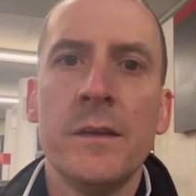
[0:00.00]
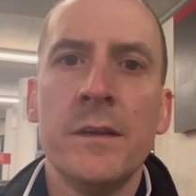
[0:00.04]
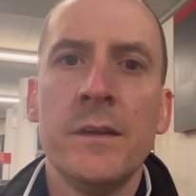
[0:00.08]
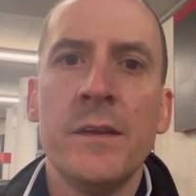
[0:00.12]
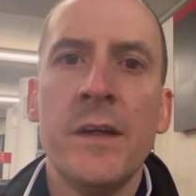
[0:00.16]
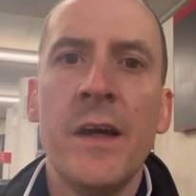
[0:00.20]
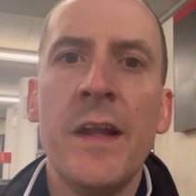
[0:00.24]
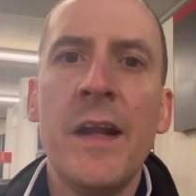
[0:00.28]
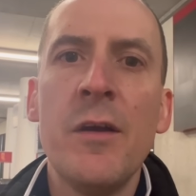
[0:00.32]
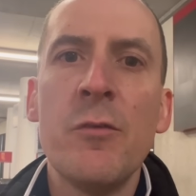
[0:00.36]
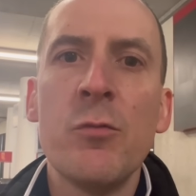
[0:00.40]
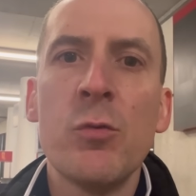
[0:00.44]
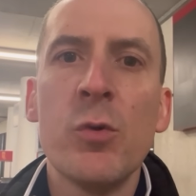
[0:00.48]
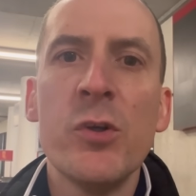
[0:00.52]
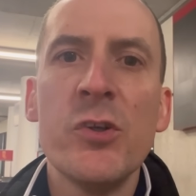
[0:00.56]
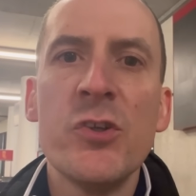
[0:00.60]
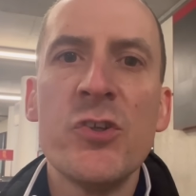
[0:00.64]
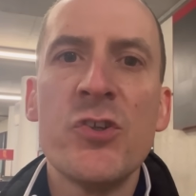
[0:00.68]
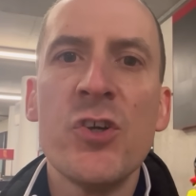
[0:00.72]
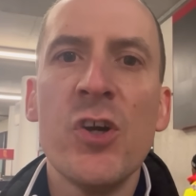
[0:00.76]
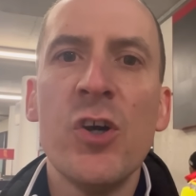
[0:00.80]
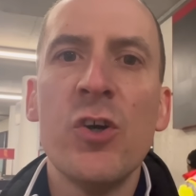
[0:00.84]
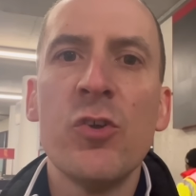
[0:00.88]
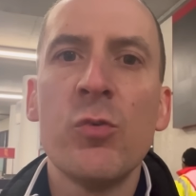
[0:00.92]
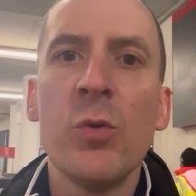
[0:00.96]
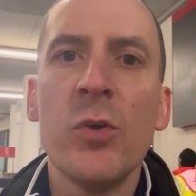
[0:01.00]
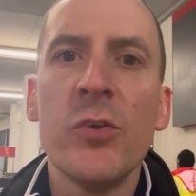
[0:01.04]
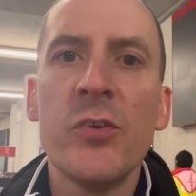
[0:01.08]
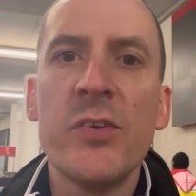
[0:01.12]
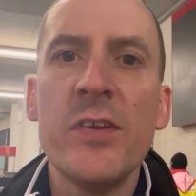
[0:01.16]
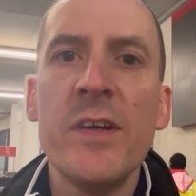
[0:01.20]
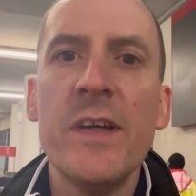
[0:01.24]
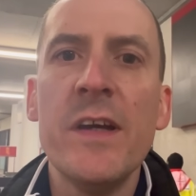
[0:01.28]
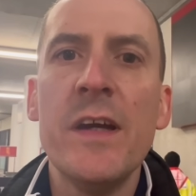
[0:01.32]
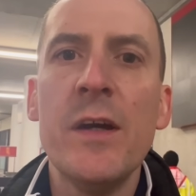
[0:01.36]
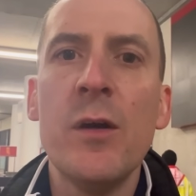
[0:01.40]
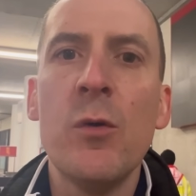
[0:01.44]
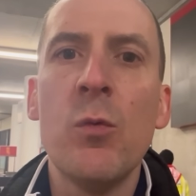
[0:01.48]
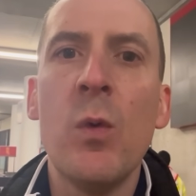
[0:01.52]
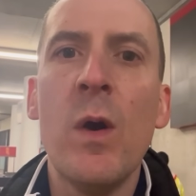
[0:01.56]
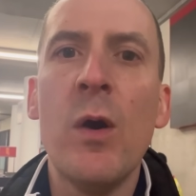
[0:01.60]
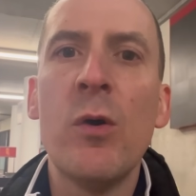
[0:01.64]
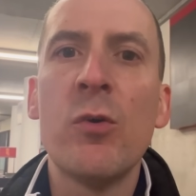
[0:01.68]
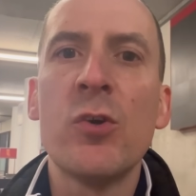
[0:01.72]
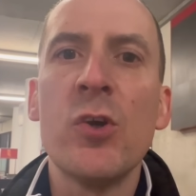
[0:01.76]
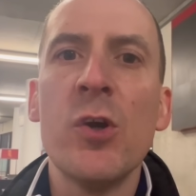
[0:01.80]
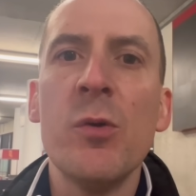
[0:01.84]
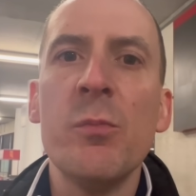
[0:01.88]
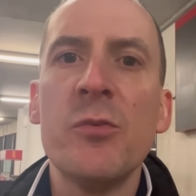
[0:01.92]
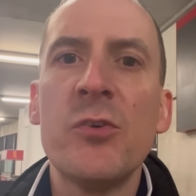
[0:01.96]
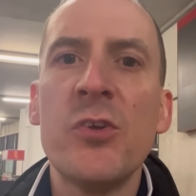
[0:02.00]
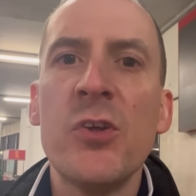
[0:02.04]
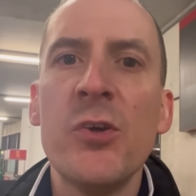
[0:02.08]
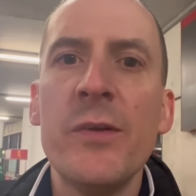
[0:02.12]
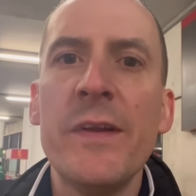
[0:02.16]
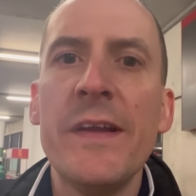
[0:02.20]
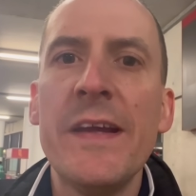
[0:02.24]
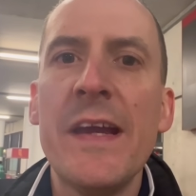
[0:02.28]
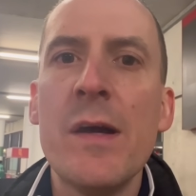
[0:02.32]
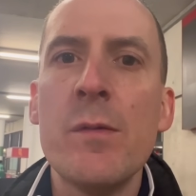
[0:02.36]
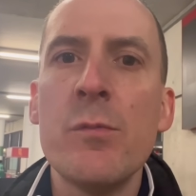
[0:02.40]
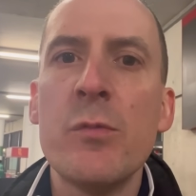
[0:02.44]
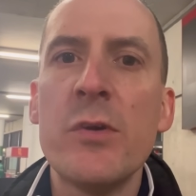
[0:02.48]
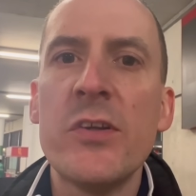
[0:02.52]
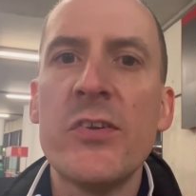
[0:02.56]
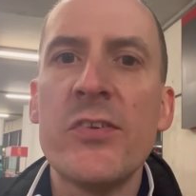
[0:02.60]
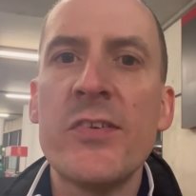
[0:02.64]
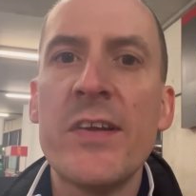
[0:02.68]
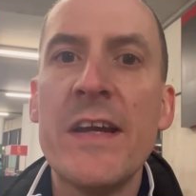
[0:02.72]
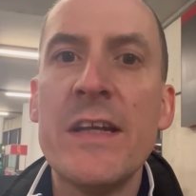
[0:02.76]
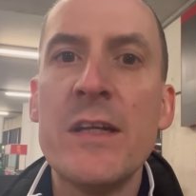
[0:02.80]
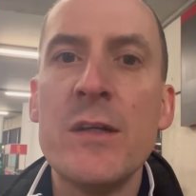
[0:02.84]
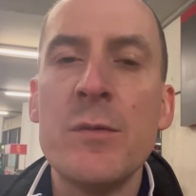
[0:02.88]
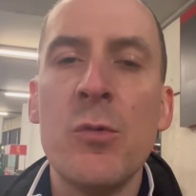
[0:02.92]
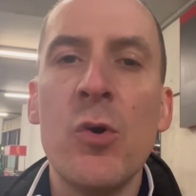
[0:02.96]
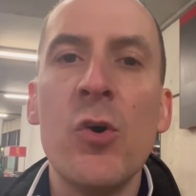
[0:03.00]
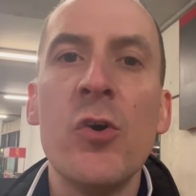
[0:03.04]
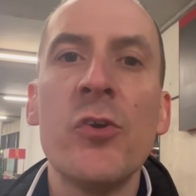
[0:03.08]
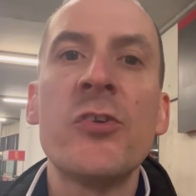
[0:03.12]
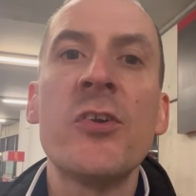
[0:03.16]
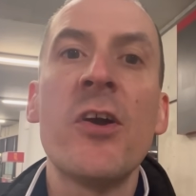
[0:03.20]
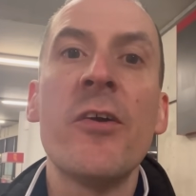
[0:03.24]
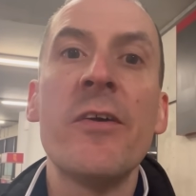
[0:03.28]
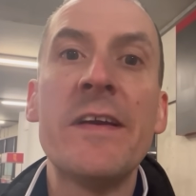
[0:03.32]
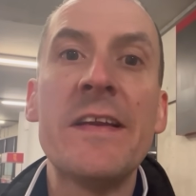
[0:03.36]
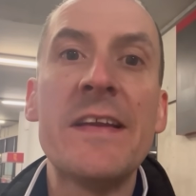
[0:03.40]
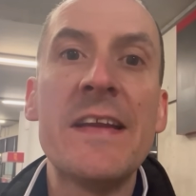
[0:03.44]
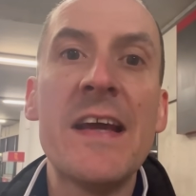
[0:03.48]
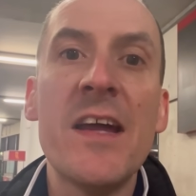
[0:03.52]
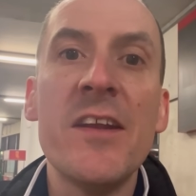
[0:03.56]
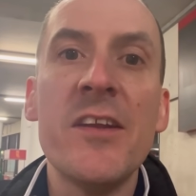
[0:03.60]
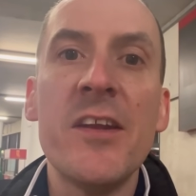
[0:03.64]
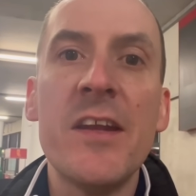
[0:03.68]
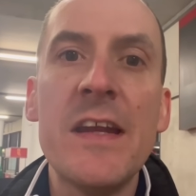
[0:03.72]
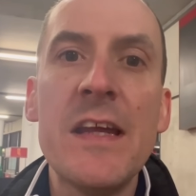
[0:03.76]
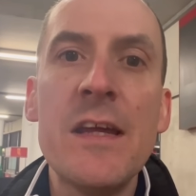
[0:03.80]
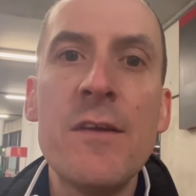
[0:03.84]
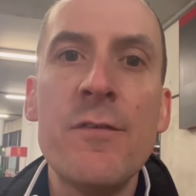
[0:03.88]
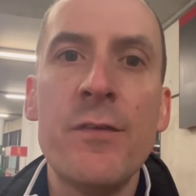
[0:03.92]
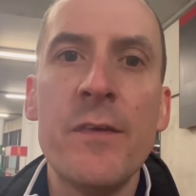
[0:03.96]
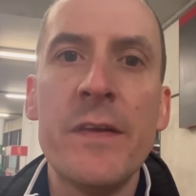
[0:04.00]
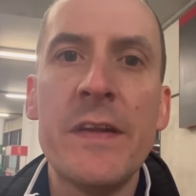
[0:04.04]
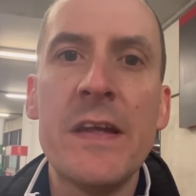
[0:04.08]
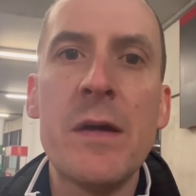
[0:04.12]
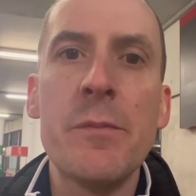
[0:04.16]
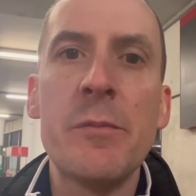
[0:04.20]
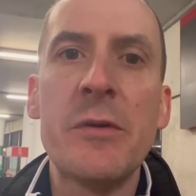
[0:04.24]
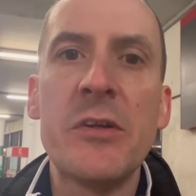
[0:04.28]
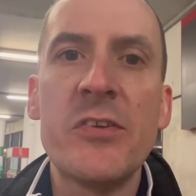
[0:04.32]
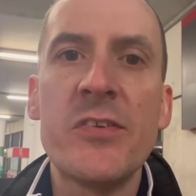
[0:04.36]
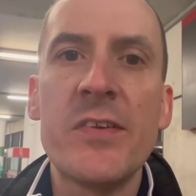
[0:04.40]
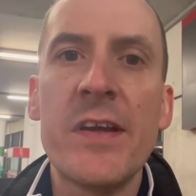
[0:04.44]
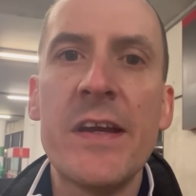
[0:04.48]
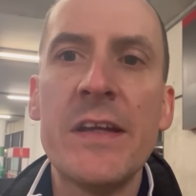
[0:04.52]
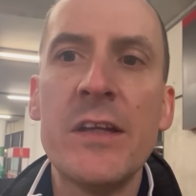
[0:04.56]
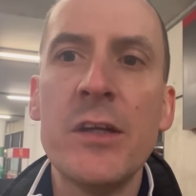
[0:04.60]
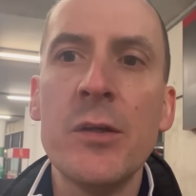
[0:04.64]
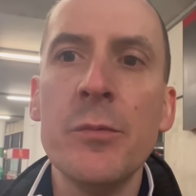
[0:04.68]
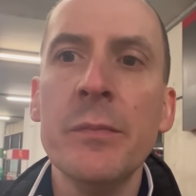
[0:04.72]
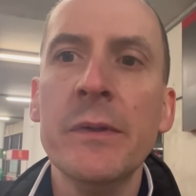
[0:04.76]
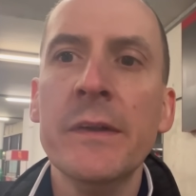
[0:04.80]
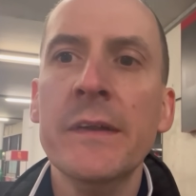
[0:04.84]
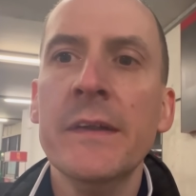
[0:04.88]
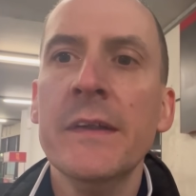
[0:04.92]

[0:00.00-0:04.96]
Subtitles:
Hello everyone, Charles Watts here. Welcome to the Emirates Stadium, or sorry, the underneath of the Emirates Stadium.